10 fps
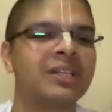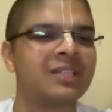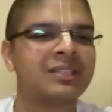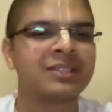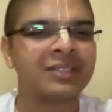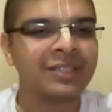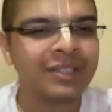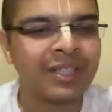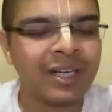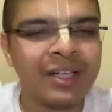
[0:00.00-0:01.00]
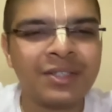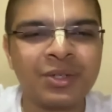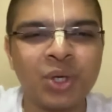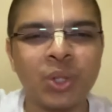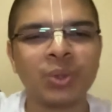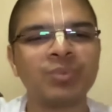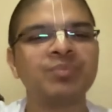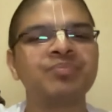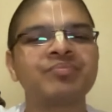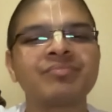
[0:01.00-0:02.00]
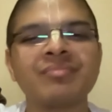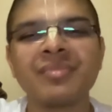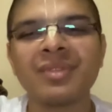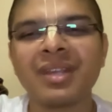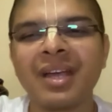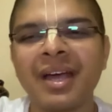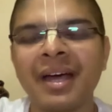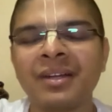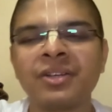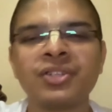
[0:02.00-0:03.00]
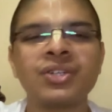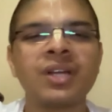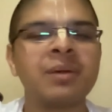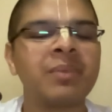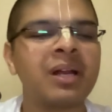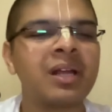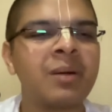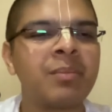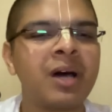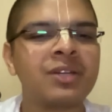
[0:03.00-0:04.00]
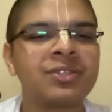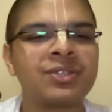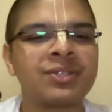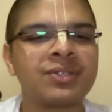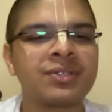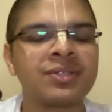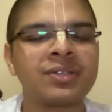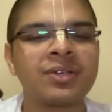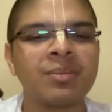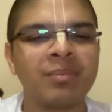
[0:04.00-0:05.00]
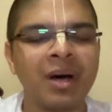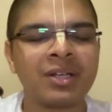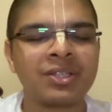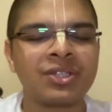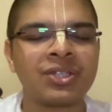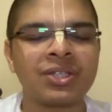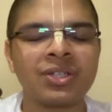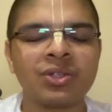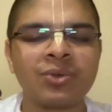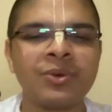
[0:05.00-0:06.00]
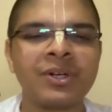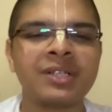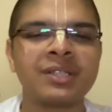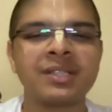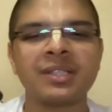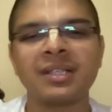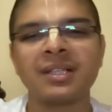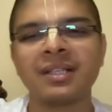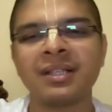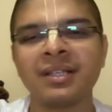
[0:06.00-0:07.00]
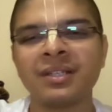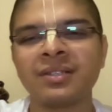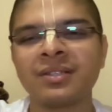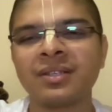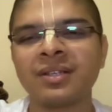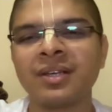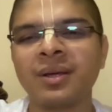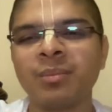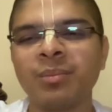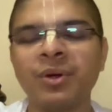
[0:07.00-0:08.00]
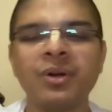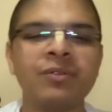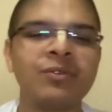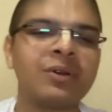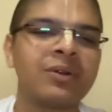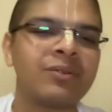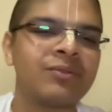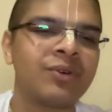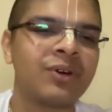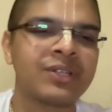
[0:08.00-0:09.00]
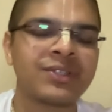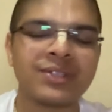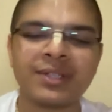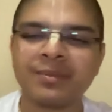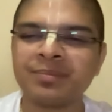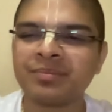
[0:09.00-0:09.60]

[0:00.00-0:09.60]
worry. Let's go. And Krishna and Balaram marches, march towards this beautiful forest